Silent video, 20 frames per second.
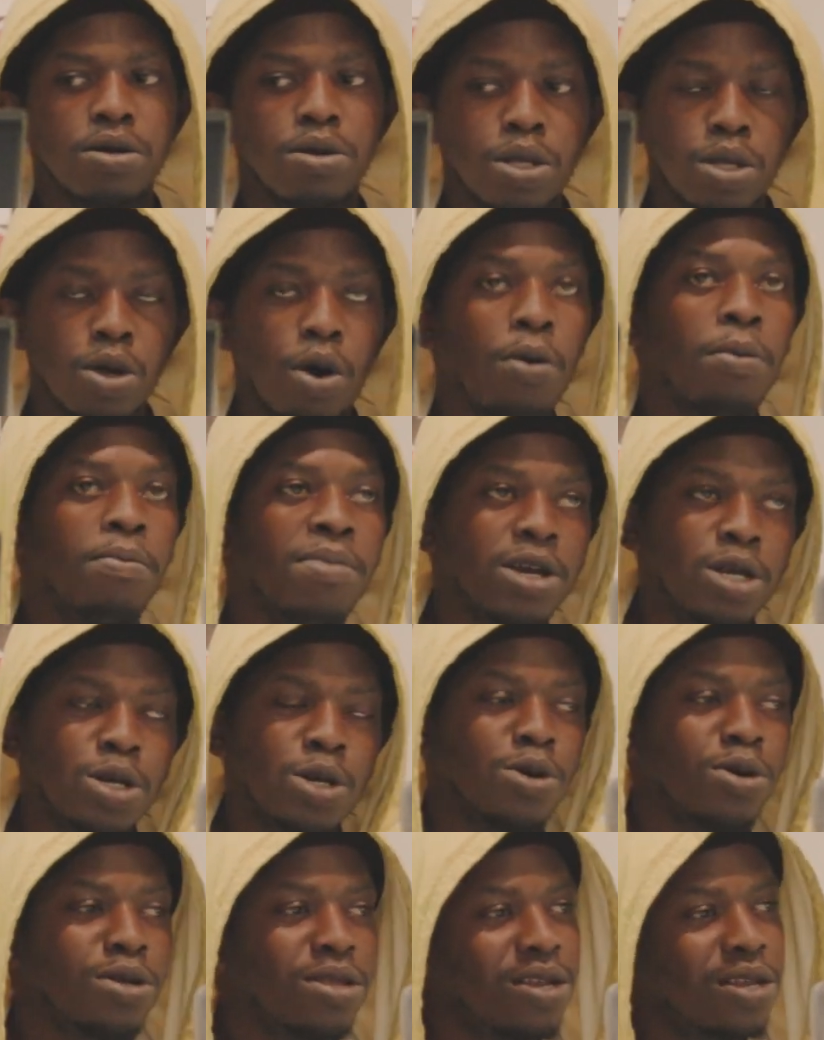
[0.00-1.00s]
So make
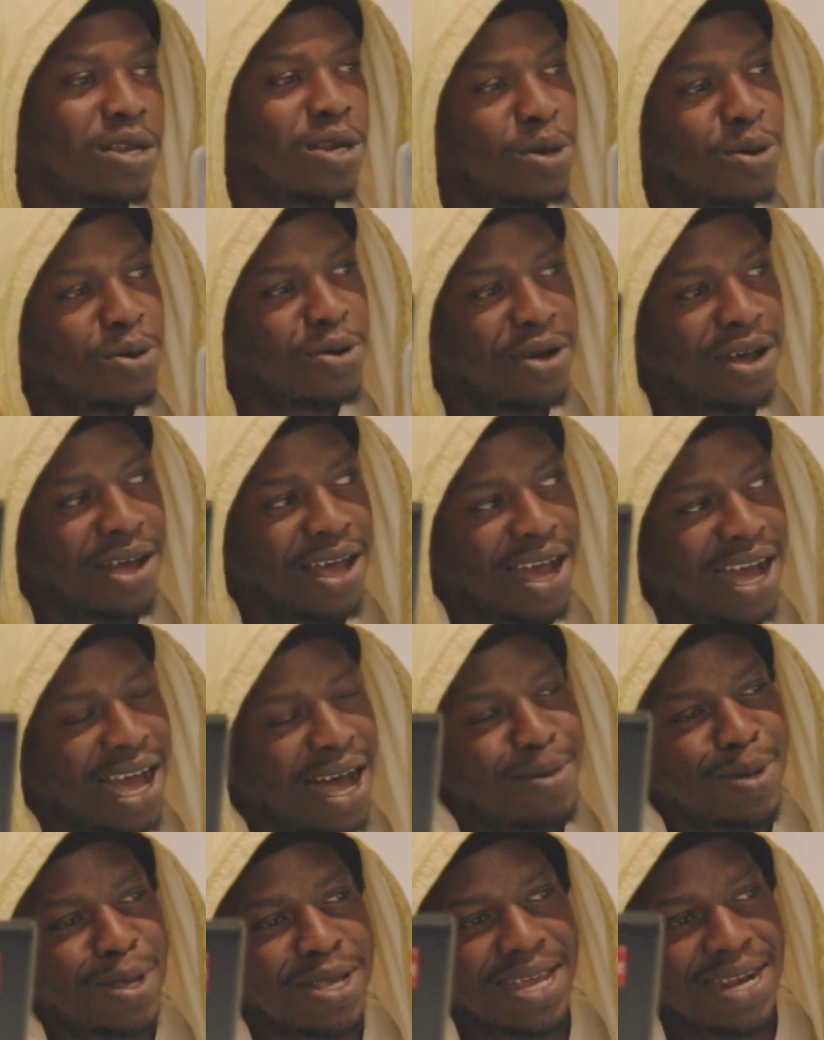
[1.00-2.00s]
sure that you
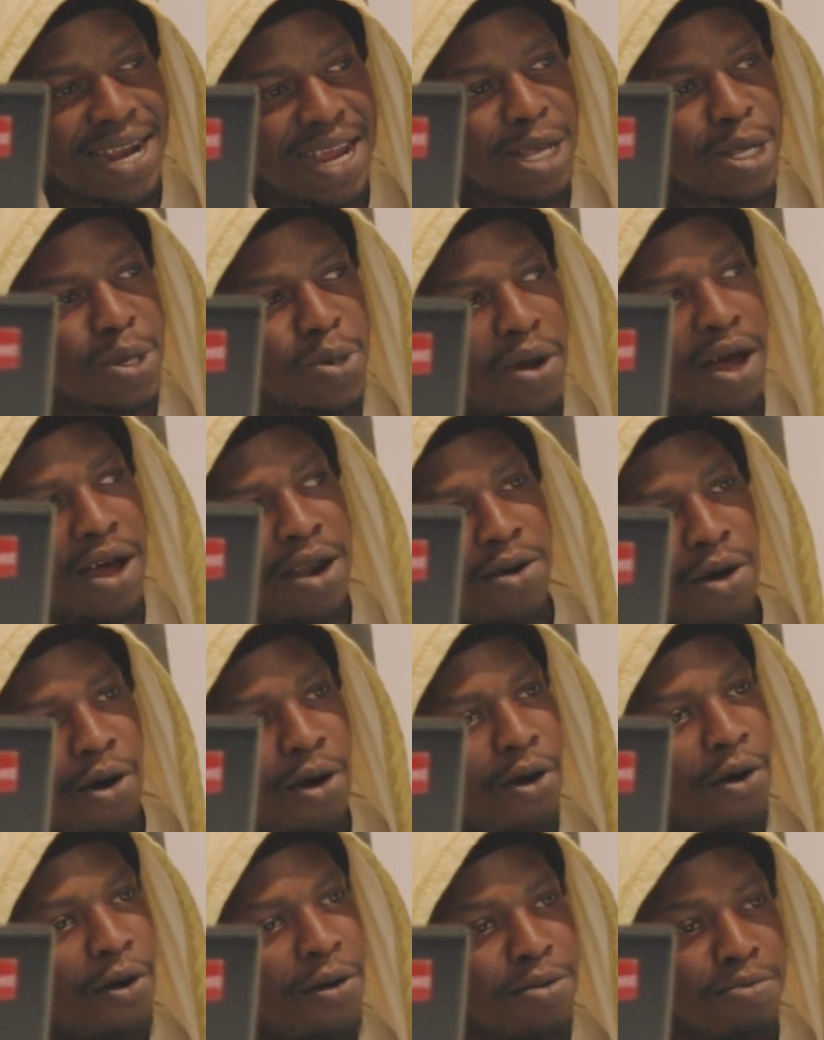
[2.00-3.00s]
come to the next one,
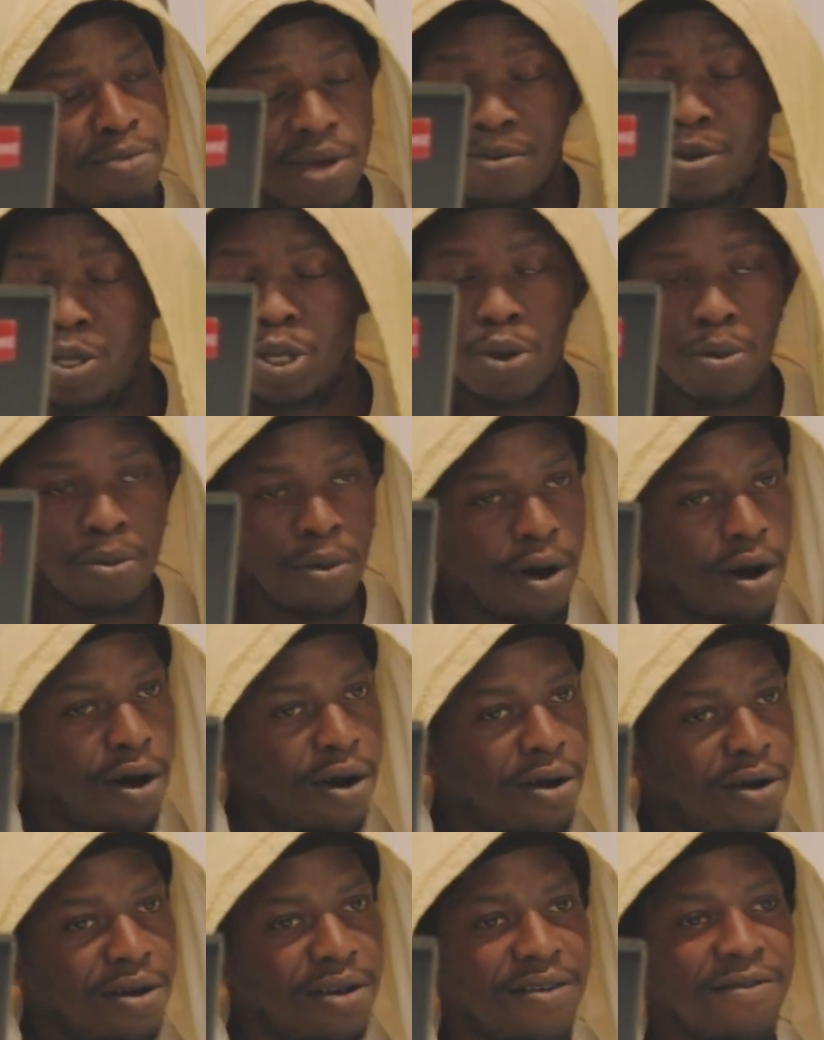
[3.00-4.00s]
or maybe
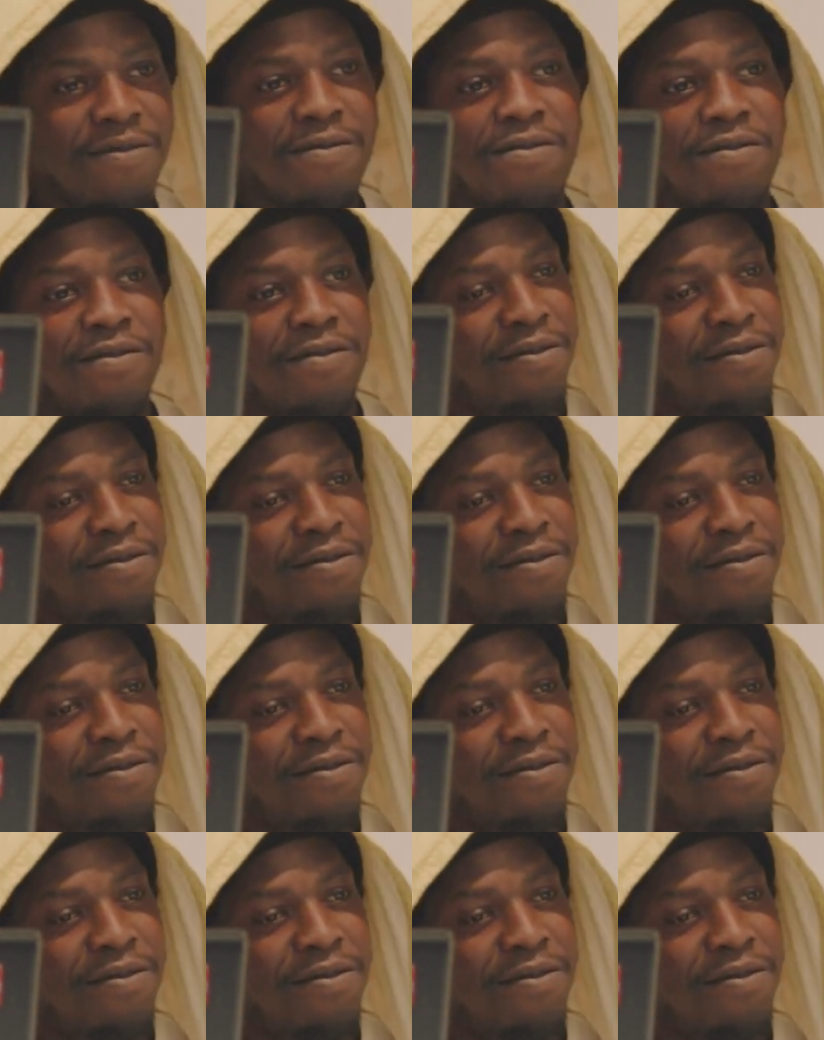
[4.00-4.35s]
tomorrow if